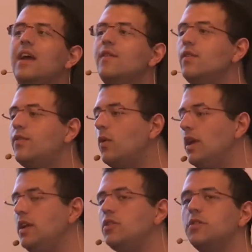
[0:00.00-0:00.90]
have a
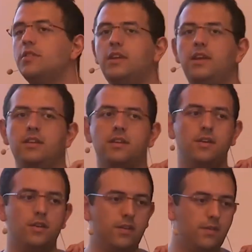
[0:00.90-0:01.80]
very interesting
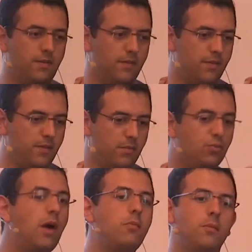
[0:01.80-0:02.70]

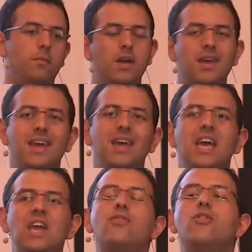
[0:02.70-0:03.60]
problem.
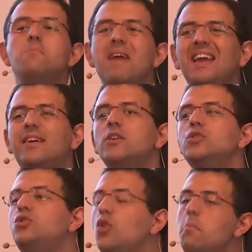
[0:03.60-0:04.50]
If you make
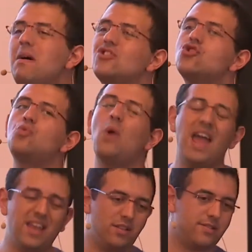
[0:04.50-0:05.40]
too much
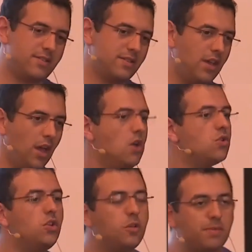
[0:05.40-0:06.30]
writes
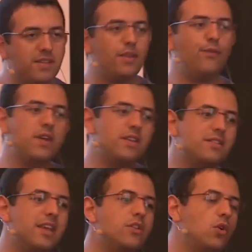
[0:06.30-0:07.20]
to a specific
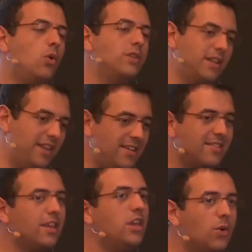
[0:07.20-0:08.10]
sector on the
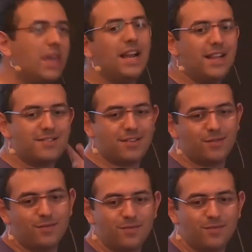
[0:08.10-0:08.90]
disk, you kill it.